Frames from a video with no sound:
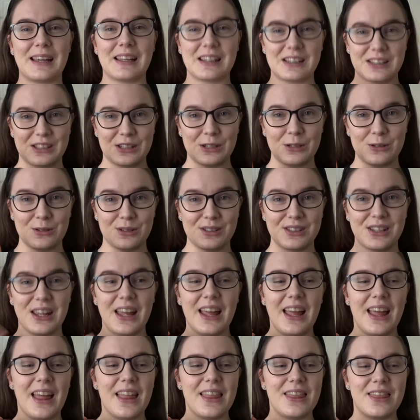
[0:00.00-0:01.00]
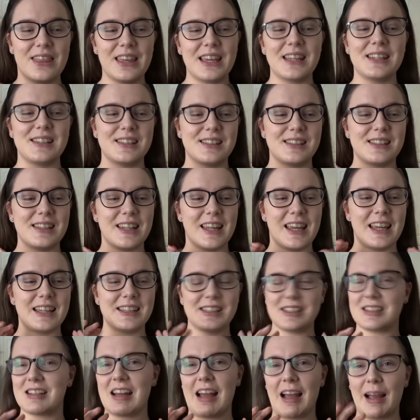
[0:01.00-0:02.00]
excuse. This
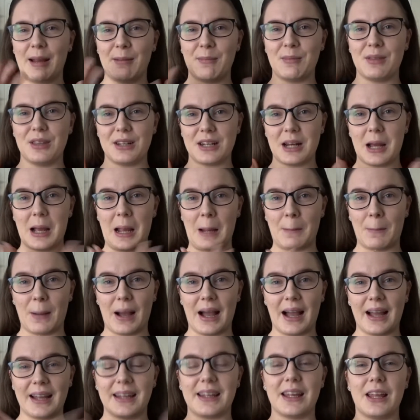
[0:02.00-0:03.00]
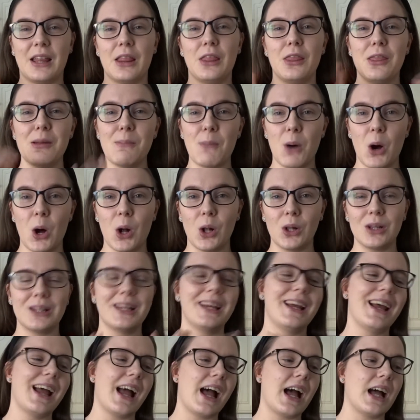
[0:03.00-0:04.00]
is the time that I buy them all,
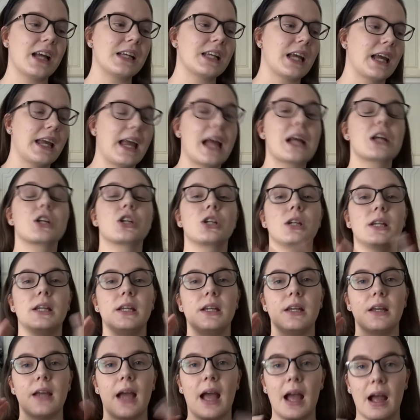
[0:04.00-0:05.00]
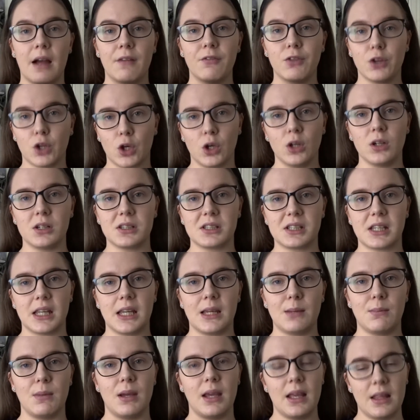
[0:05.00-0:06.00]
and I actually have the colour
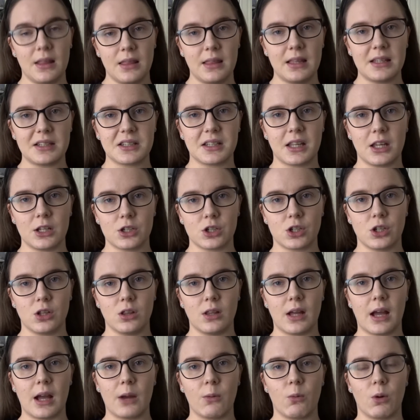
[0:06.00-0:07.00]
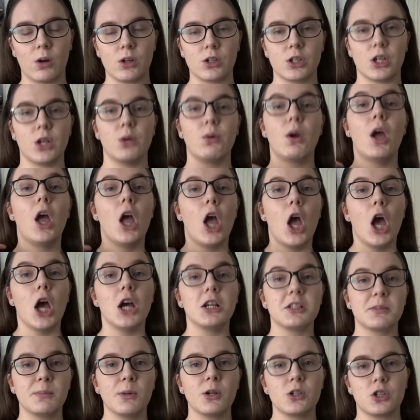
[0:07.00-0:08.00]
scheme in this kitchen that I want to
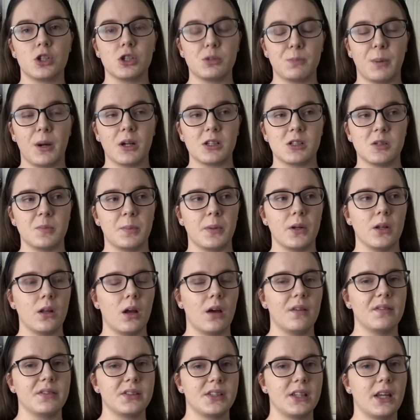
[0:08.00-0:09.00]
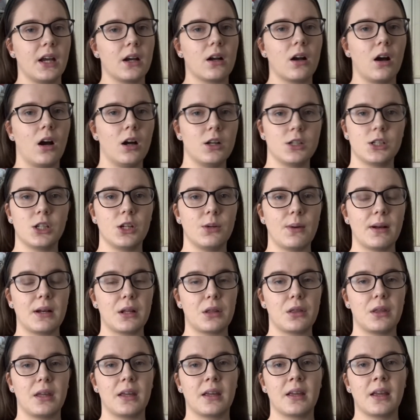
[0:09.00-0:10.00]
as much as possible. Obviously I can't do
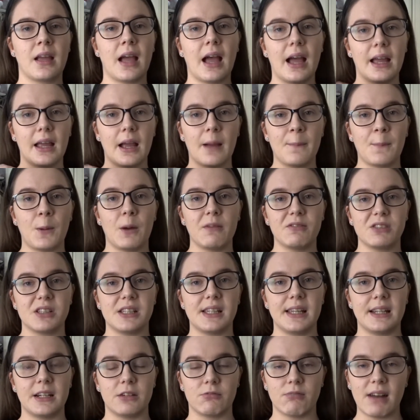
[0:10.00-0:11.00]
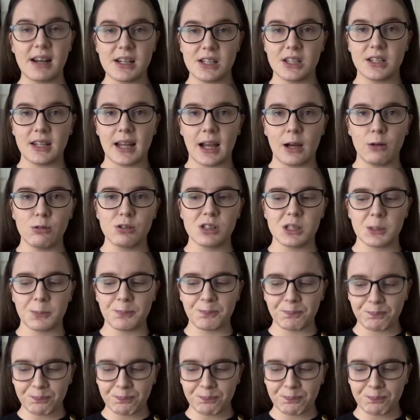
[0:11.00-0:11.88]
anything, I am obviously in a rented house,